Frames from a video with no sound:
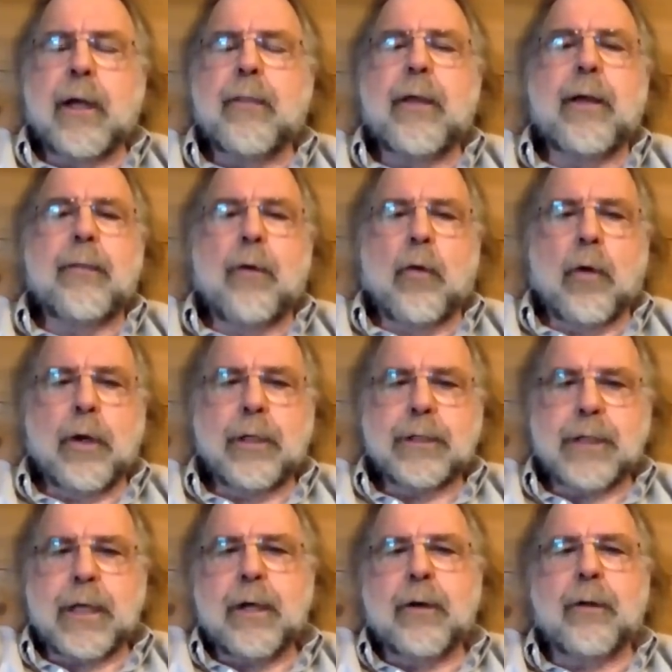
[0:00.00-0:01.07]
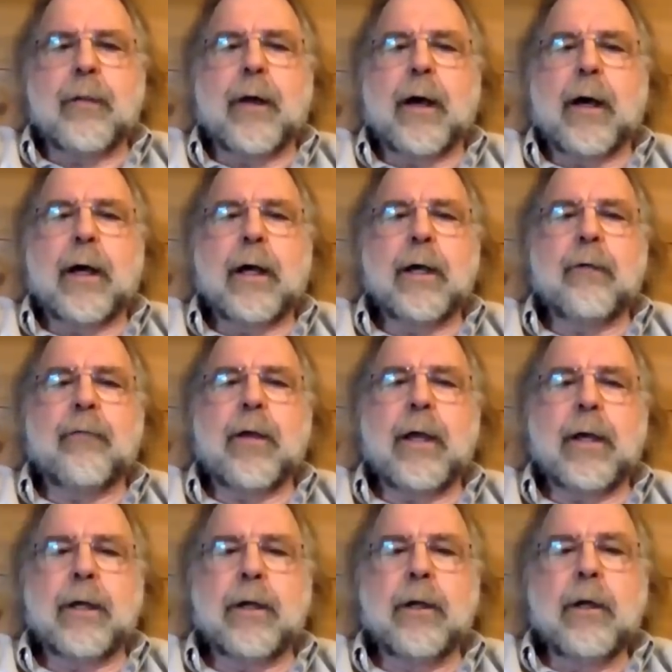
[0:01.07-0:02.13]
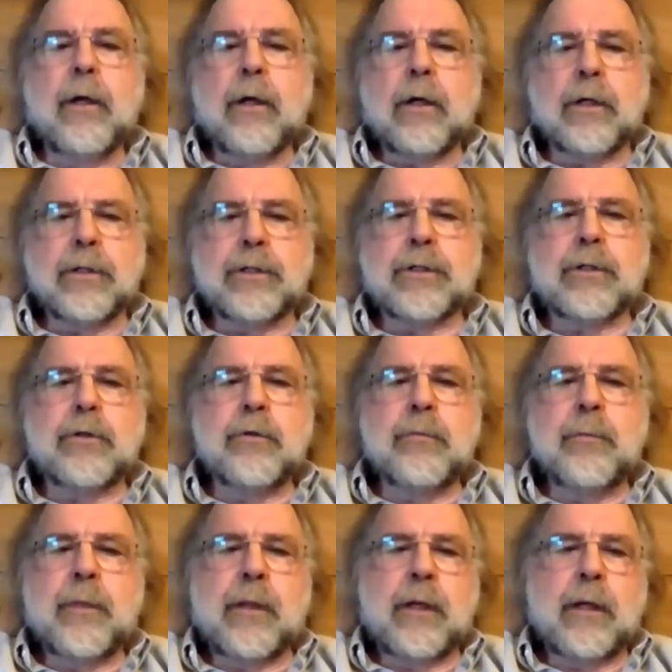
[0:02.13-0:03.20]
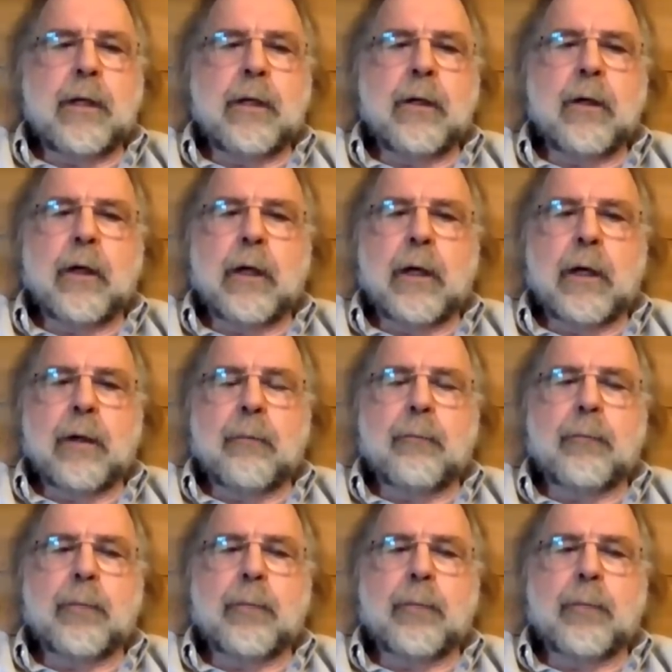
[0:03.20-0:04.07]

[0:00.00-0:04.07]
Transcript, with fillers: And then the hornets enter the hive and consume the uh,